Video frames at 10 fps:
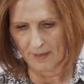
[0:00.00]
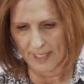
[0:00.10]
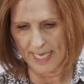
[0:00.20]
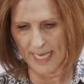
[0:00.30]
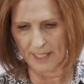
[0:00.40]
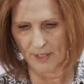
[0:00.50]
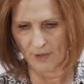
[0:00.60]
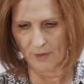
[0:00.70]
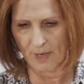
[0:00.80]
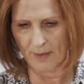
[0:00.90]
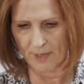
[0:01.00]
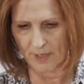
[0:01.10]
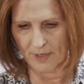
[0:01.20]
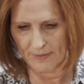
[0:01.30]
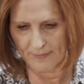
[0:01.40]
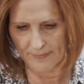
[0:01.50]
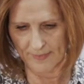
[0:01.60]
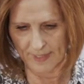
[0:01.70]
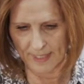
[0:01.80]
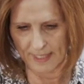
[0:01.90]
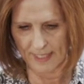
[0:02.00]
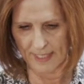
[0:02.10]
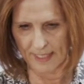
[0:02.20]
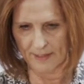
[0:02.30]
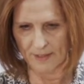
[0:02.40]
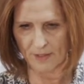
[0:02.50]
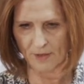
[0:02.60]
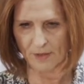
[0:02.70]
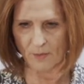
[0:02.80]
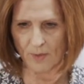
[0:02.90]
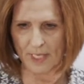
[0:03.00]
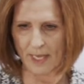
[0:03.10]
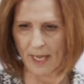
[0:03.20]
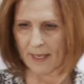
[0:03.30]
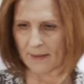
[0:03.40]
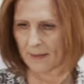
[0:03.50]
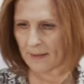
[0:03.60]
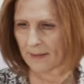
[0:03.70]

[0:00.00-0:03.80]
candy thermometer in so that we can